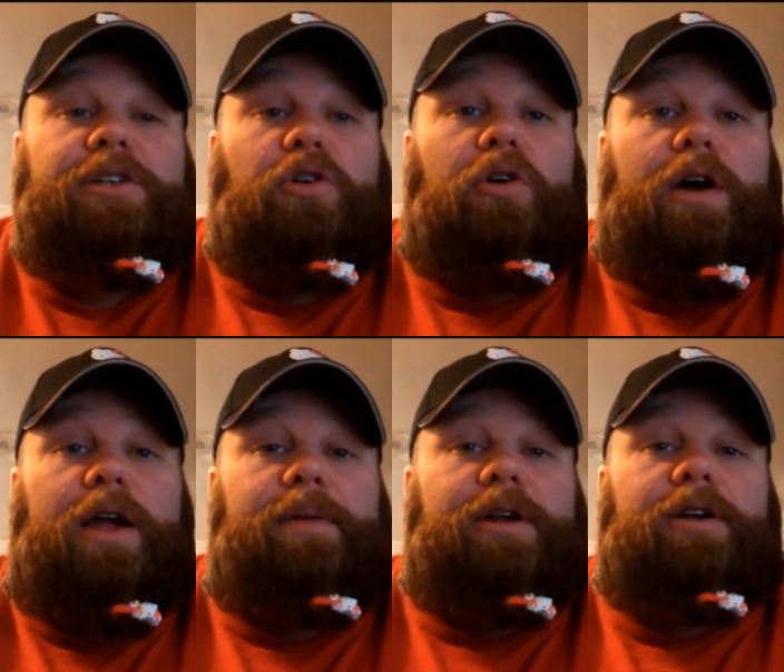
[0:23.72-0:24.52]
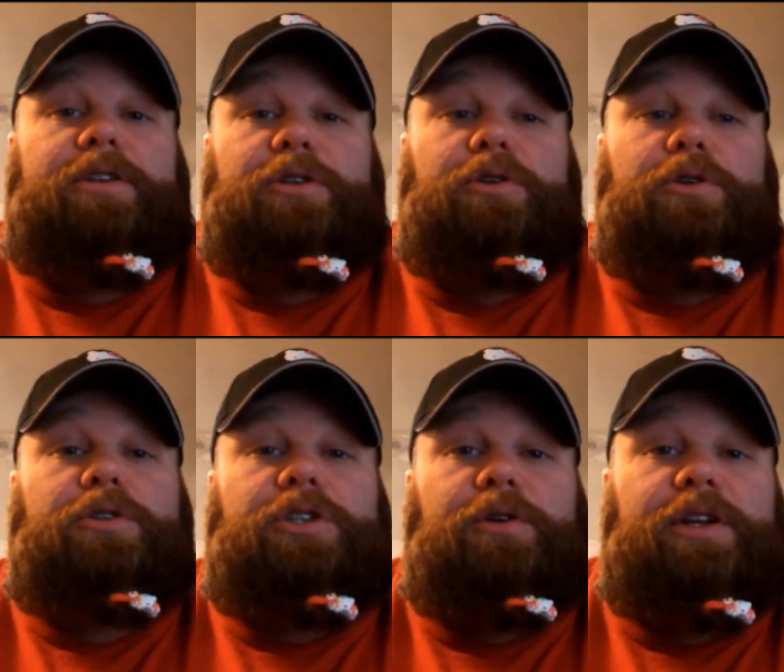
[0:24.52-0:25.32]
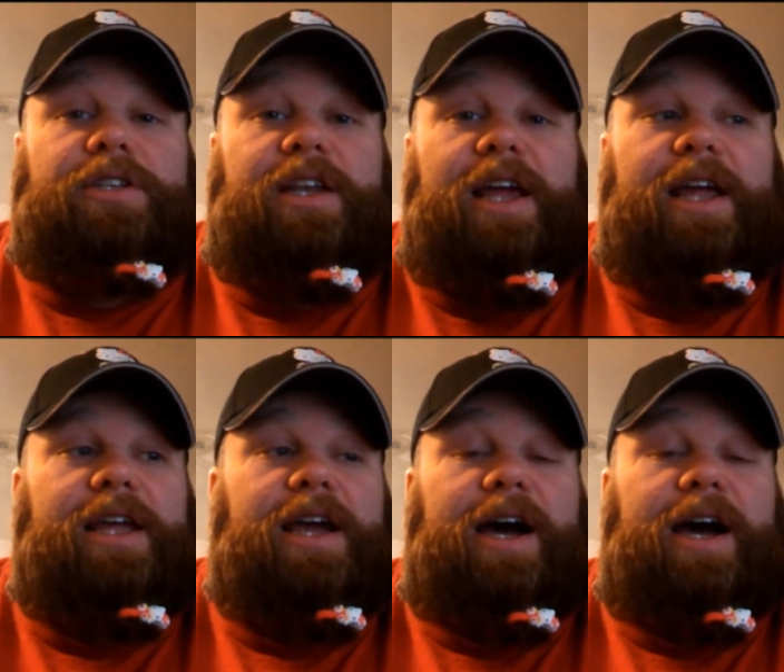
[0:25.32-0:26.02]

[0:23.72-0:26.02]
So I'm here to show you today.